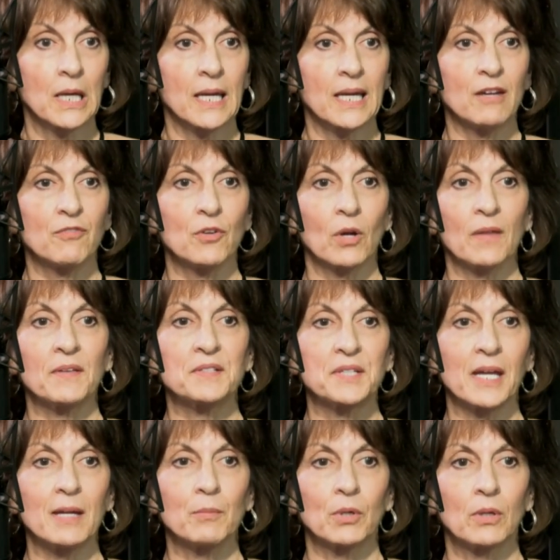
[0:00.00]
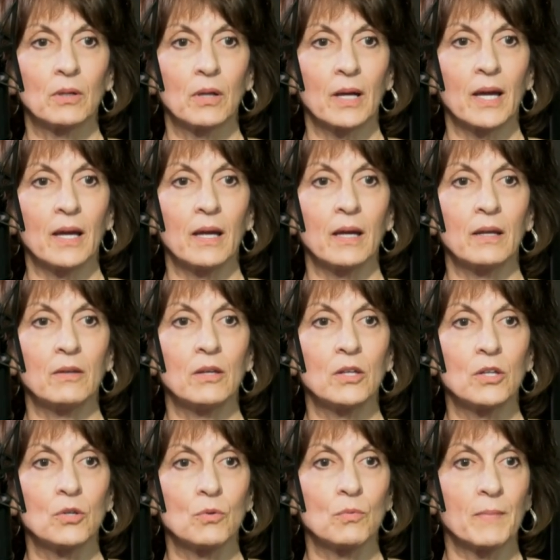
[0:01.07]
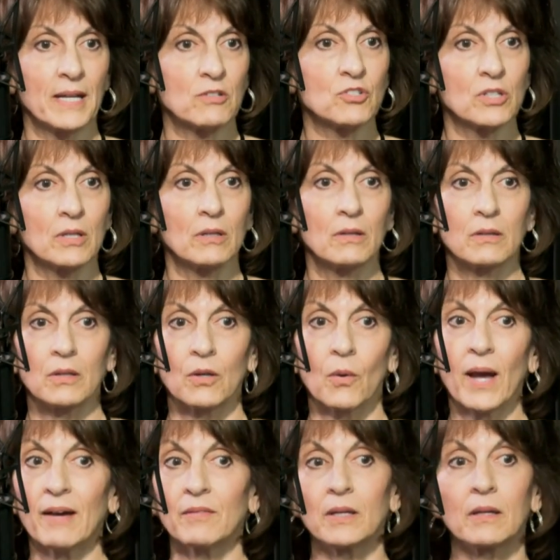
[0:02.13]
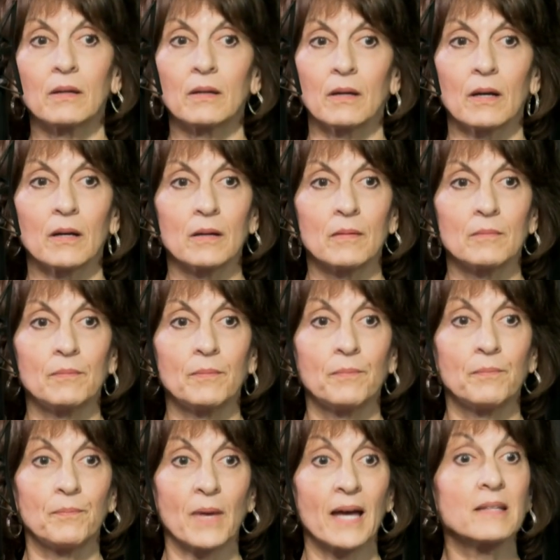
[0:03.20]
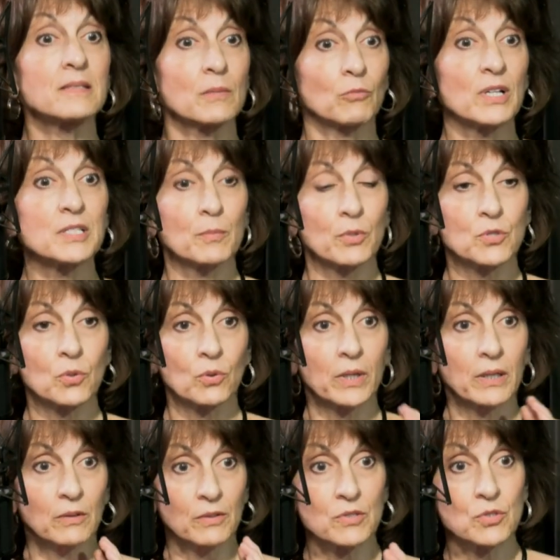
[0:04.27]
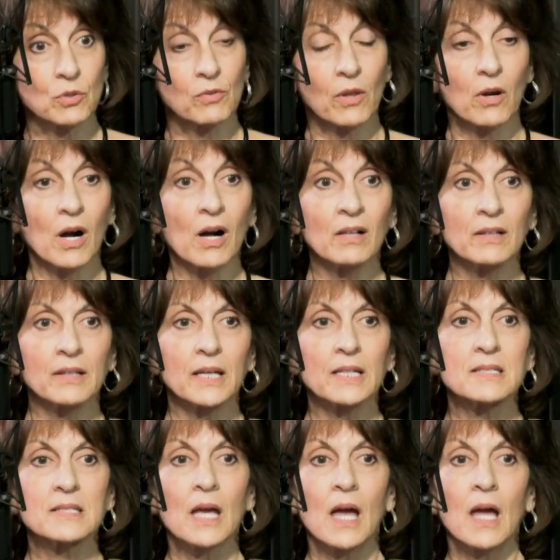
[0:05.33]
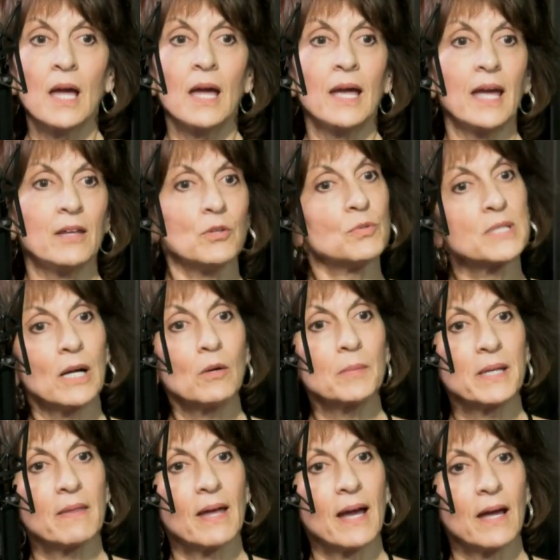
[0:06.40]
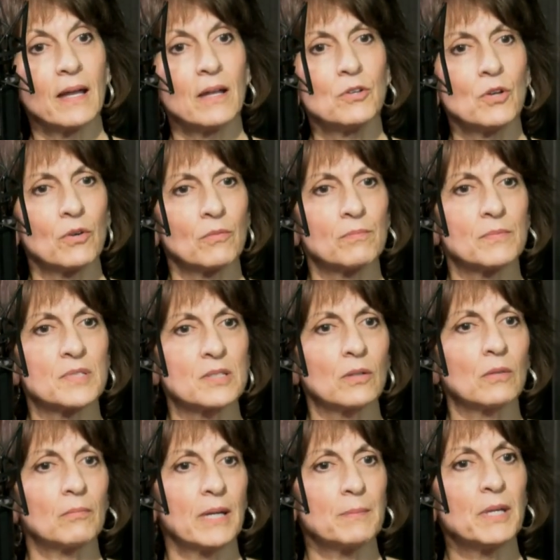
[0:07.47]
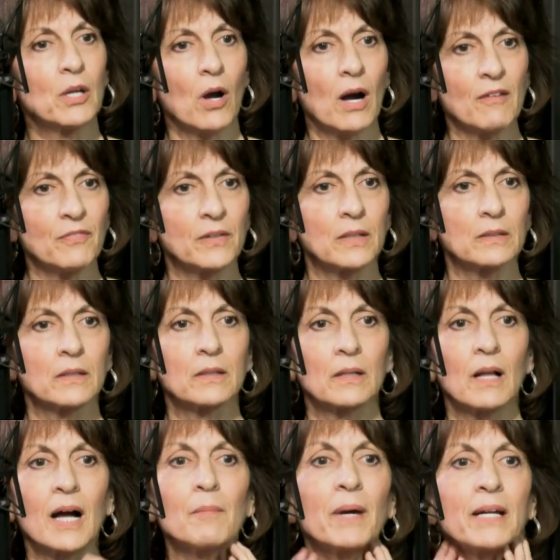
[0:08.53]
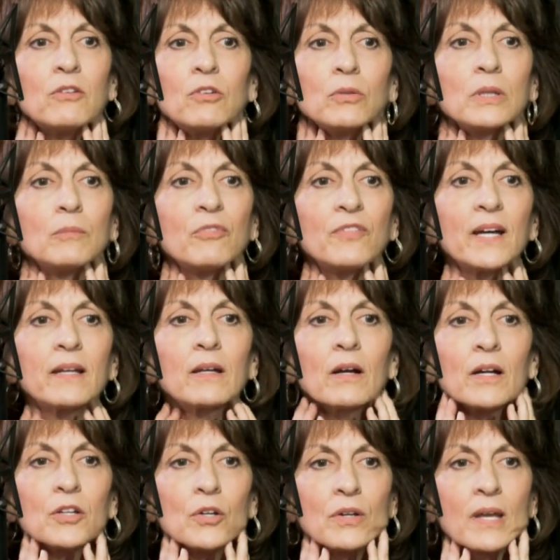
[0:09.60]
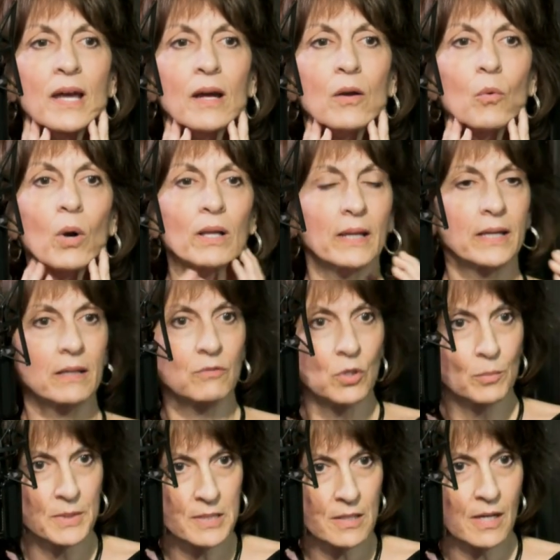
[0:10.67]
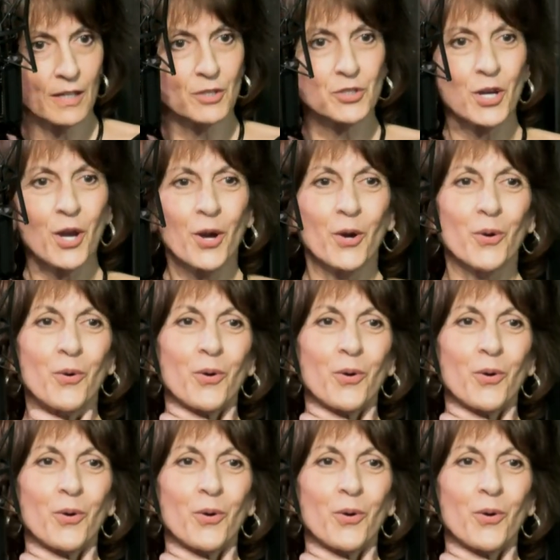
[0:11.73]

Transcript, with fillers: If you're on the table and you mentioned, you know, having um, had some respiratory illness over the holidays, and you tell me that and you're still maybe coughing a little, I might do lymphatic on your neck while I give you a massage. Right.